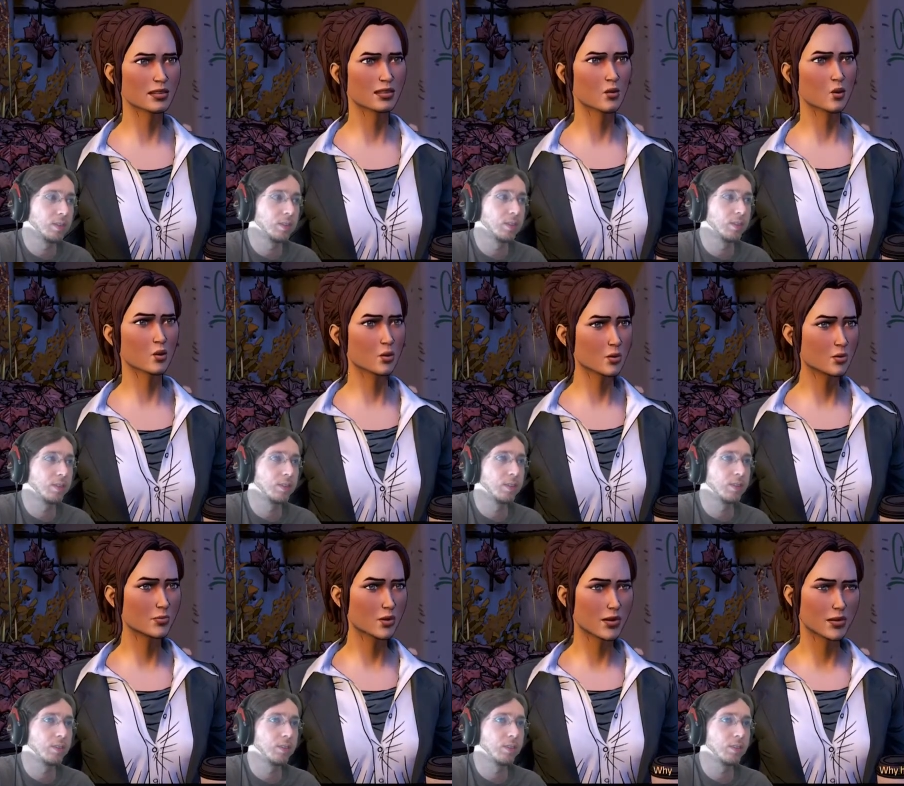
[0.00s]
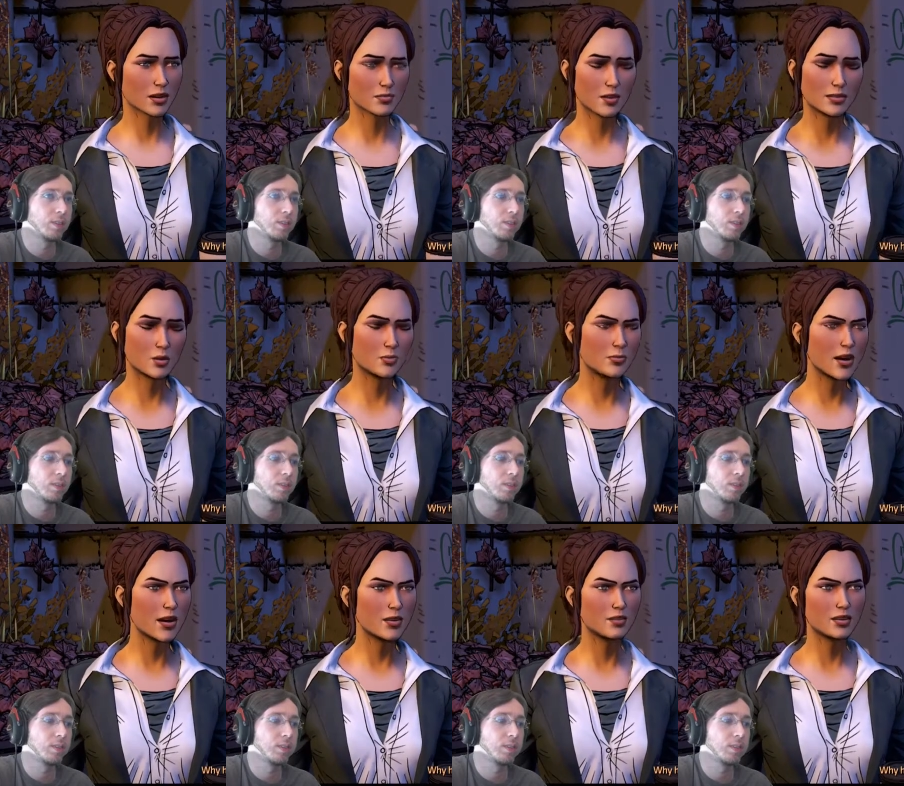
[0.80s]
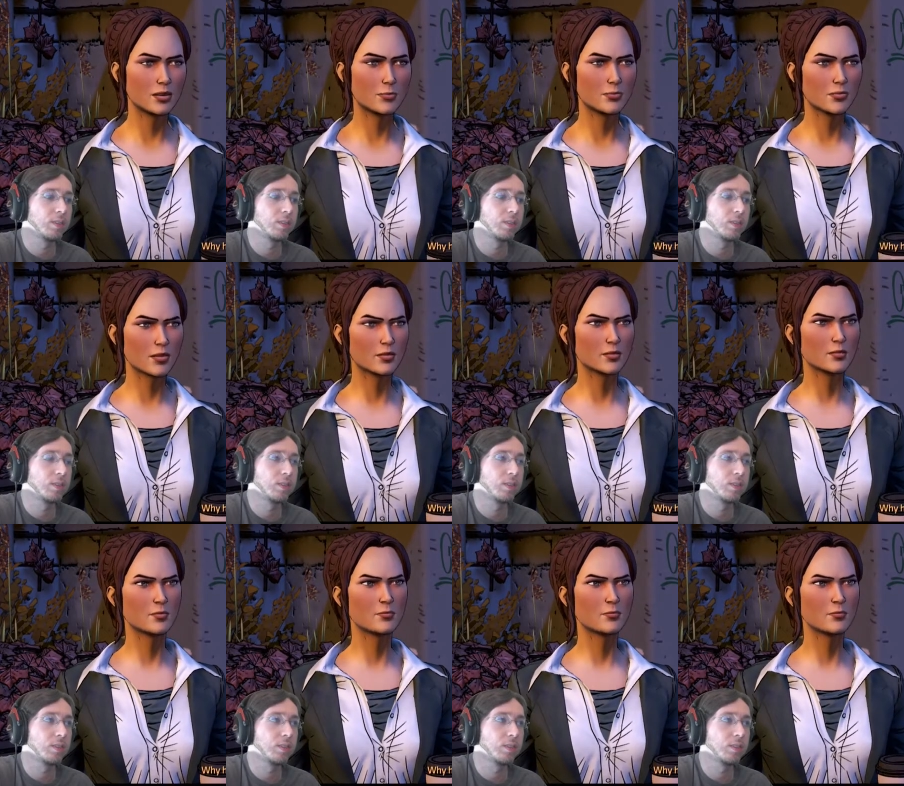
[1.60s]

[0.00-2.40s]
Speaker 1: for you. Why haven't you gone after him yet?